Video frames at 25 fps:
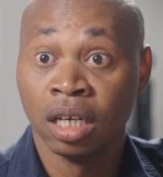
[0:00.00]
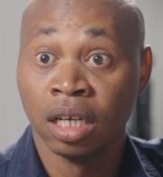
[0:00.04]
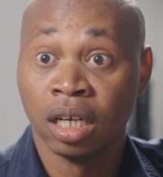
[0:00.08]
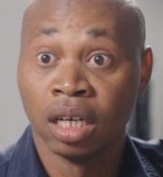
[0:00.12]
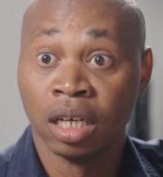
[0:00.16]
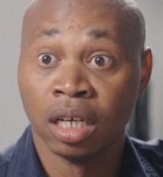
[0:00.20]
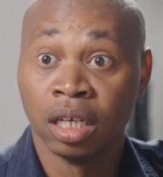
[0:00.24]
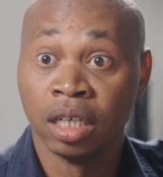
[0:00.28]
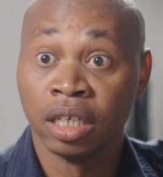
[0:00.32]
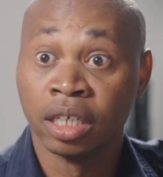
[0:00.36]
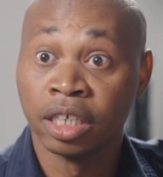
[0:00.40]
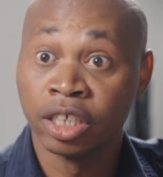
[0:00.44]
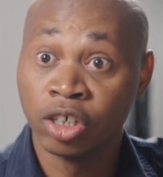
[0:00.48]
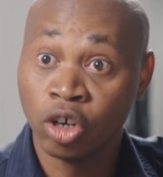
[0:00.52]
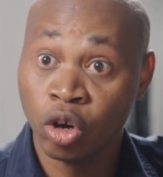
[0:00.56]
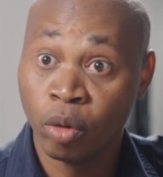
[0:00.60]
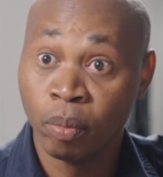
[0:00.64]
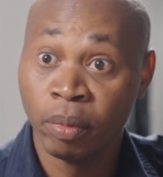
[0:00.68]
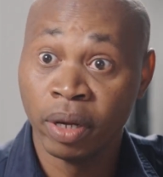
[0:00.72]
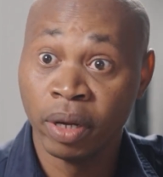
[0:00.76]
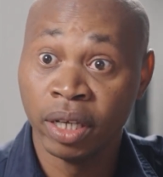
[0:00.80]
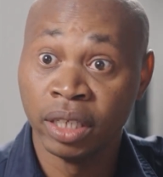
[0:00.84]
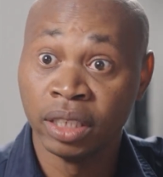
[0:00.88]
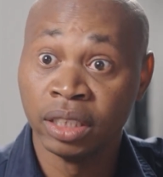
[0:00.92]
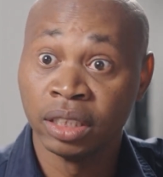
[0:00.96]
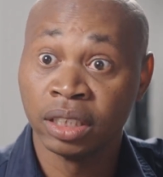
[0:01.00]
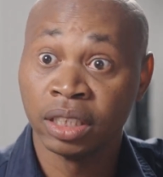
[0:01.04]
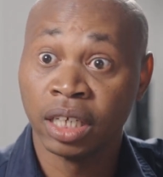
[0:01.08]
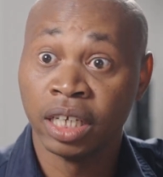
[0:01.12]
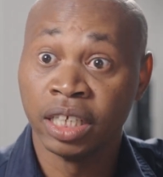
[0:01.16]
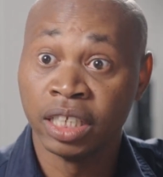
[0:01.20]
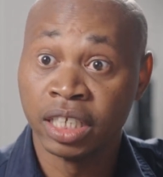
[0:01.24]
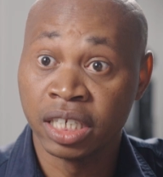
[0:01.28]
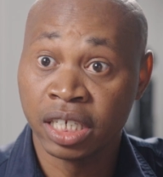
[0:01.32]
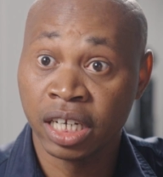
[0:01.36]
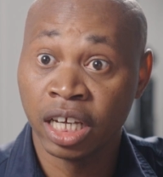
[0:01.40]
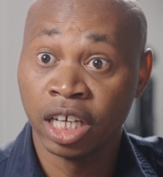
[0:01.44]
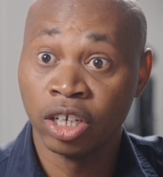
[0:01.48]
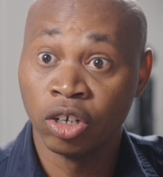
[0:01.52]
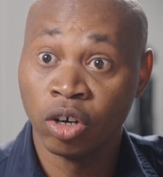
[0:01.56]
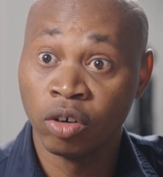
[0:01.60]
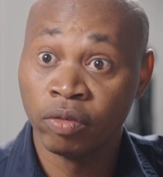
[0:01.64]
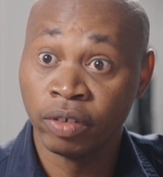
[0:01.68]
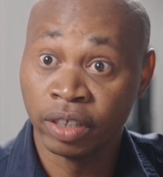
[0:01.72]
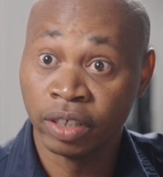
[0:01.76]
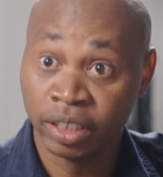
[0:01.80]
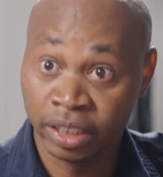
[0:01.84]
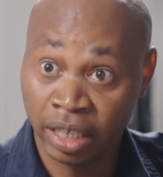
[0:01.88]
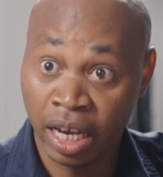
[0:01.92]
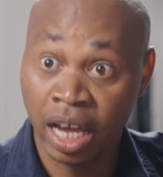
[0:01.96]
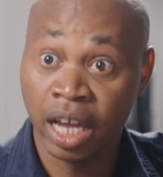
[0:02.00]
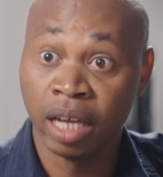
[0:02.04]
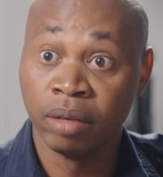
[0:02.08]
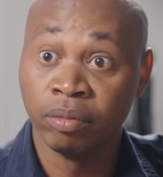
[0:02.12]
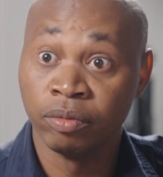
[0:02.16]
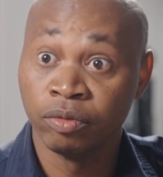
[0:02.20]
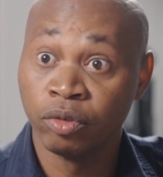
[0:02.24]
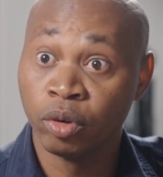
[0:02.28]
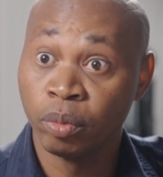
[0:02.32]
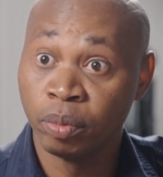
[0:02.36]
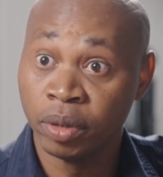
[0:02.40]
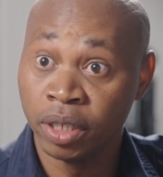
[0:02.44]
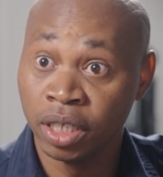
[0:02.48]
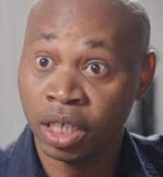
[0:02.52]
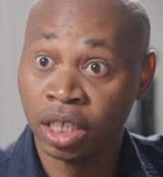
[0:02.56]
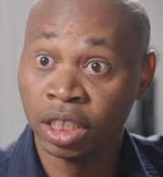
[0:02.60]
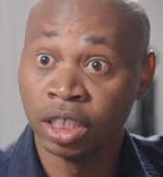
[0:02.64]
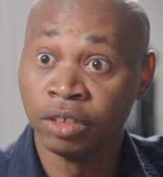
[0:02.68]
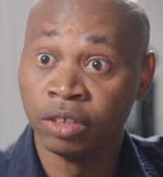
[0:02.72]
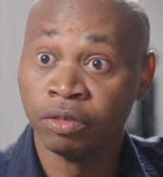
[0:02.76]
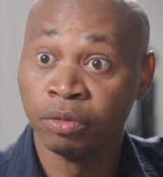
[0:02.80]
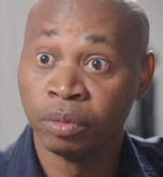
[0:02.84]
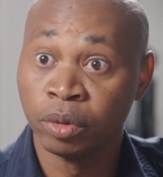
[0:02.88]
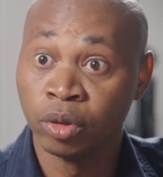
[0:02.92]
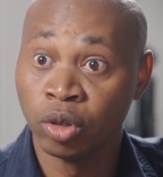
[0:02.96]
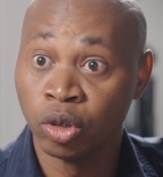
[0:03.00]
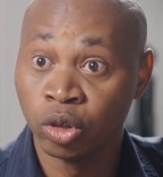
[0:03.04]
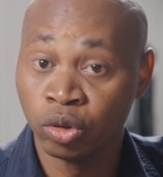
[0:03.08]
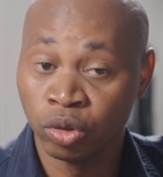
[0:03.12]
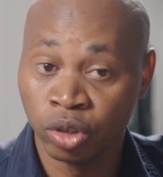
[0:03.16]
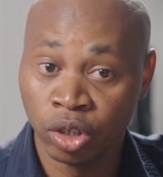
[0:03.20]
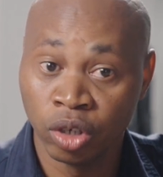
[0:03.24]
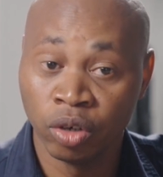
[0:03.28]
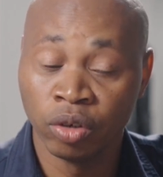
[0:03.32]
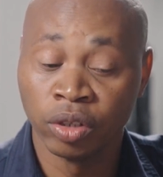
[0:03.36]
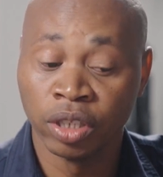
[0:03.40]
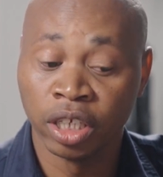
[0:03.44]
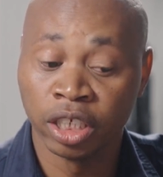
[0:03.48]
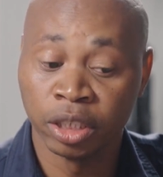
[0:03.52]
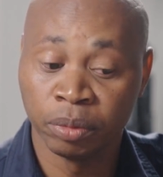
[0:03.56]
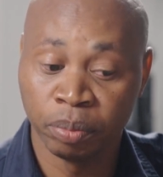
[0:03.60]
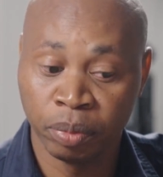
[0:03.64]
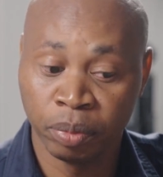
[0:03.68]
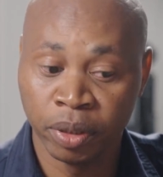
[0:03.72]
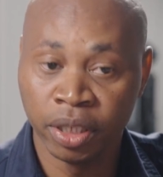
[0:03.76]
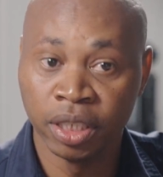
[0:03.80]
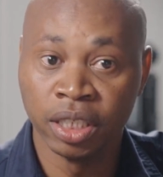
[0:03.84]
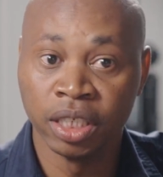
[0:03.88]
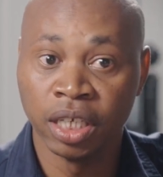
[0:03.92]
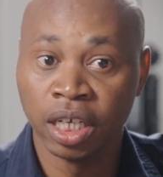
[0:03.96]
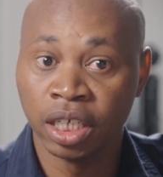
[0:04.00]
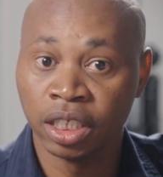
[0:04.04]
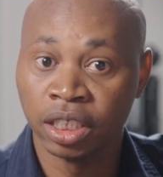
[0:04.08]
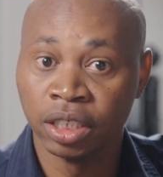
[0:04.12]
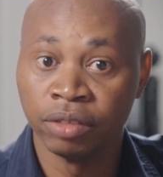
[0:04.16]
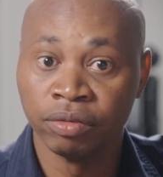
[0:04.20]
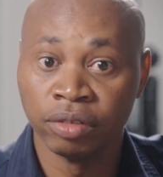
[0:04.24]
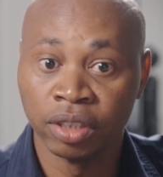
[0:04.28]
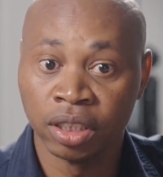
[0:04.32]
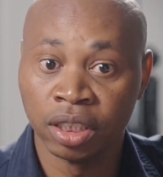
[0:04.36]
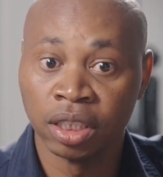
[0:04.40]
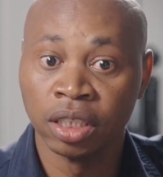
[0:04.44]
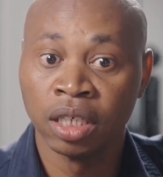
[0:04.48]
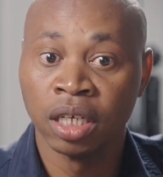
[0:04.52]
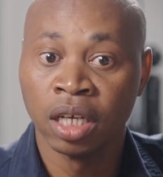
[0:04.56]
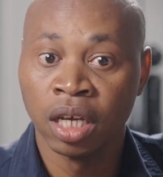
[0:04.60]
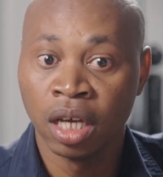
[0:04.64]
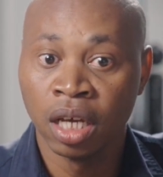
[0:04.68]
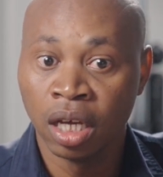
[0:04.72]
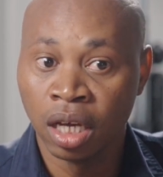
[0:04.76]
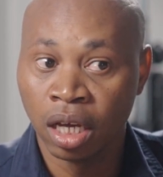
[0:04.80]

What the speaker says: recommends a trend over time for PD activity, because we know that PD activity